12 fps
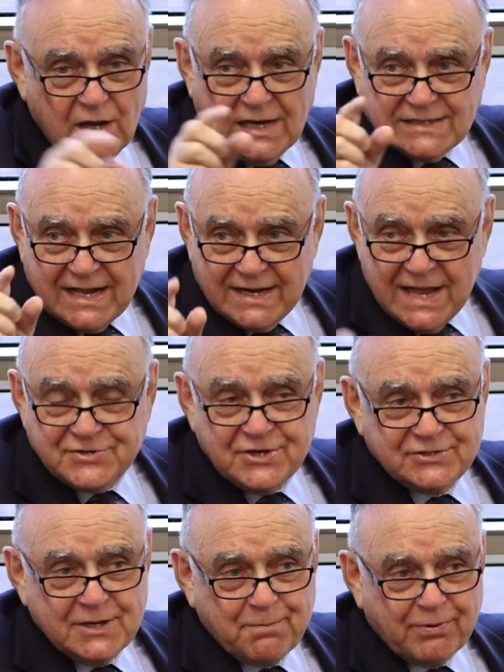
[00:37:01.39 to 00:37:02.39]
I said,
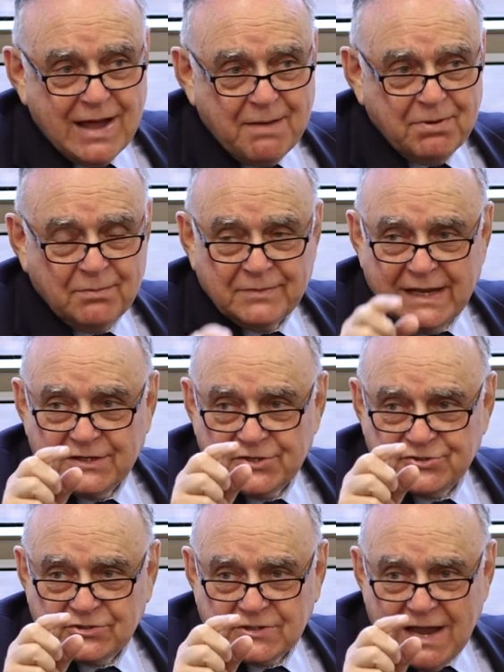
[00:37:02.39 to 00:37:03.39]
an SEC problem, they
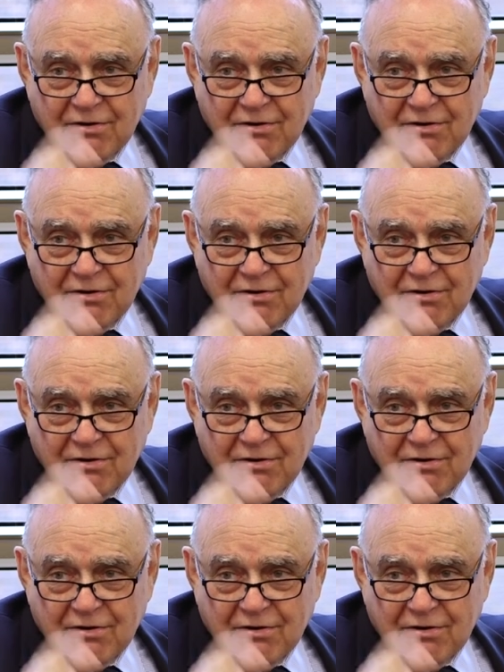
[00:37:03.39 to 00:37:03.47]
just